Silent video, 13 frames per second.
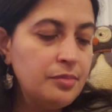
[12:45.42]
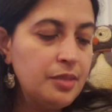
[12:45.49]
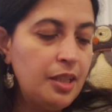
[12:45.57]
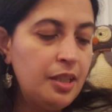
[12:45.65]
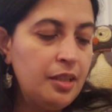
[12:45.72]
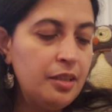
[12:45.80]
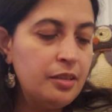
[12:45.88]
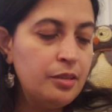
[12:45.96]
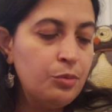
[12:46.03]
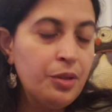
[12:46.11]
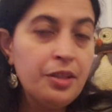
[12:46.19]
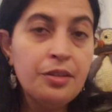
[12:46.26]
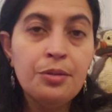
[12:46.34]
And
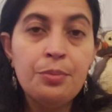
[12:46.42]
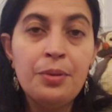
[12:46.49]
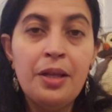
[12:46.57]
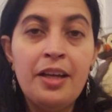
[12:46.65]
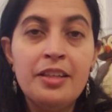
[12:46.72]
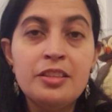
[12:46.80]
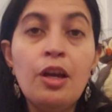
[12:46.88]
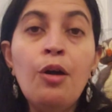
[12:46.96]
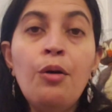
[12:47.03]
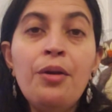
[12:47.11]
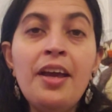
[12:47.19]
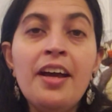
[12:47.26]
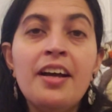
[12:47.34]
what other plans? Oh
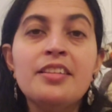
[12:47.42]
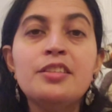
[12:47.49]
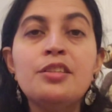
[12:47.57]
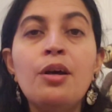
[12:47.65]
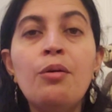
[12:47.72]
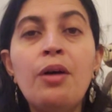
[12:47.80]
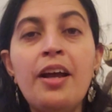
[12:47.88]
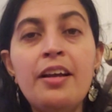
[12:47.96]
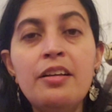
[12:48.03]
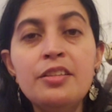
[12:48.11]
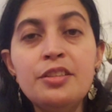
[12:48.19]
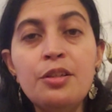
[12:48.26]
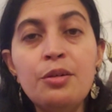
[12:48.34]
yeah, so I
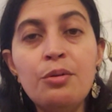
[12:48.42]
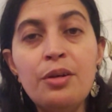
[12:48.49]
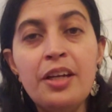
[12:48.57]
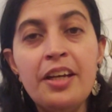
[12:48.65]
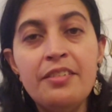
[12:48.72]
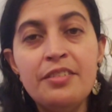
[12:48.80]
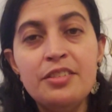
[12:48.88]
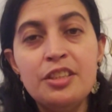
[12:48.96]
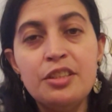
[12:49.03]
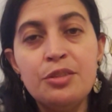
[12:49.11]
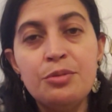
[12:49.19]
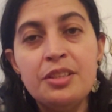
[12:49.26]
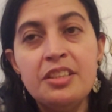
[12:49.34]
also
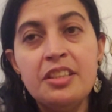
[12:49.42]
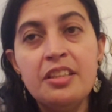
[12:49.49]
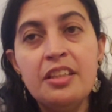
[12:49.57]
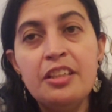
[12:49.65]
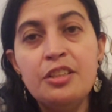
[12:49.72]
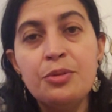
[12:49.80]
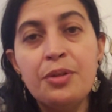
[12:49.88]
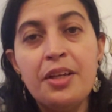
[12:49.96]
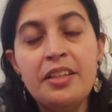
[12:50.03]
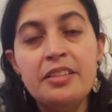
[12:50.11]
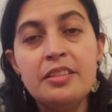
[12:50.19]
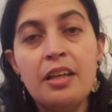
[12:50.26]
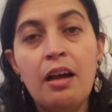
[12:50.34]
just recently
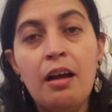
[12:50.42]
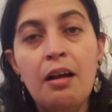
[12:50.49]
joined,